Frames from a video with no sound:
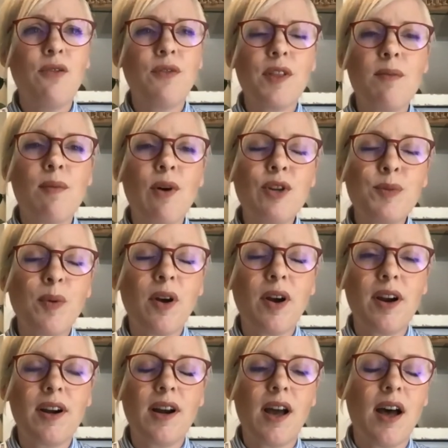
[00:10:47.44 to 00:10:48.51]
for the most
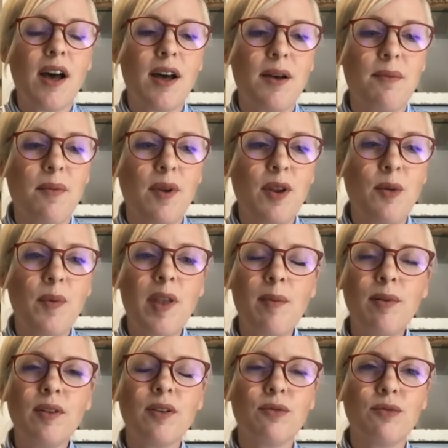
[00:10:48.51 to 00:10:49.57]
part,
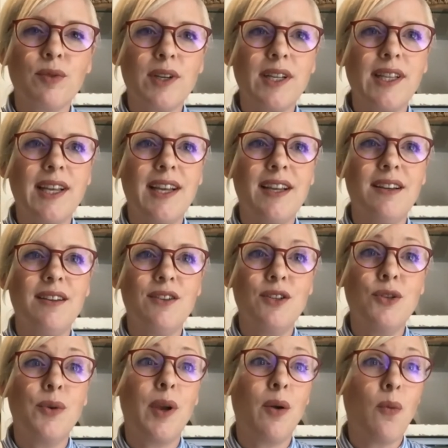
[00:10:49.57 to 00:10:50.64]
people are really
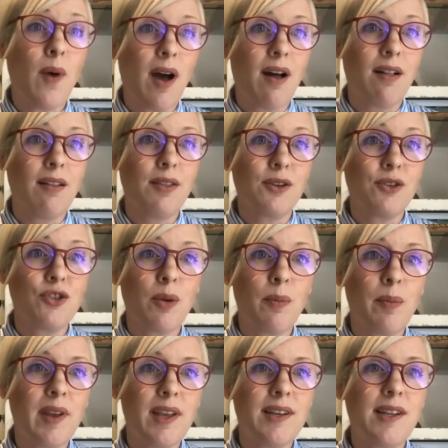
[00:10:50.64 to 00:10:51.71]
doing well. They're
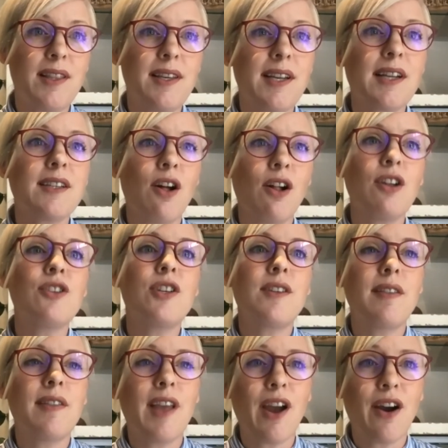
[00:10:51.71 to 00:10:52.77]
jumping into the technology that
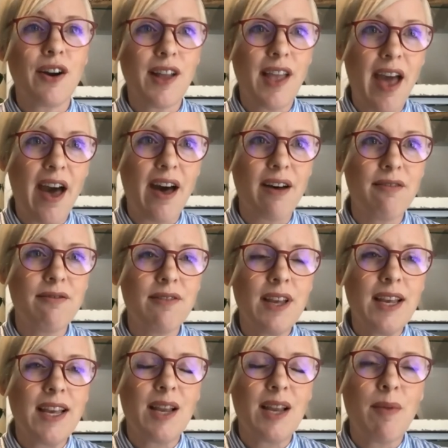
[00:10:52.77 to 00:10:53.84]
they already have
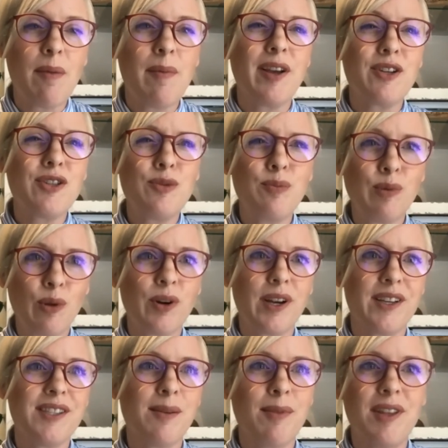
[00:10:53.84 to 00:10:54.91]
and maybe exploring
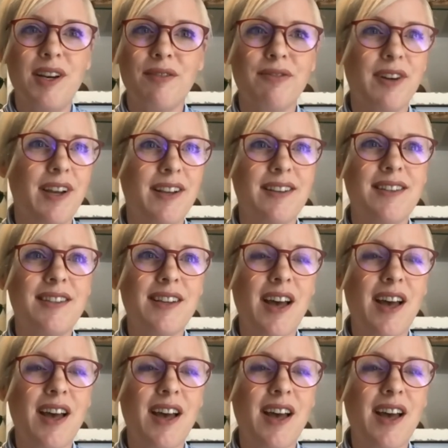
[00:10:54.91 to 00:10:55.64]
some of the different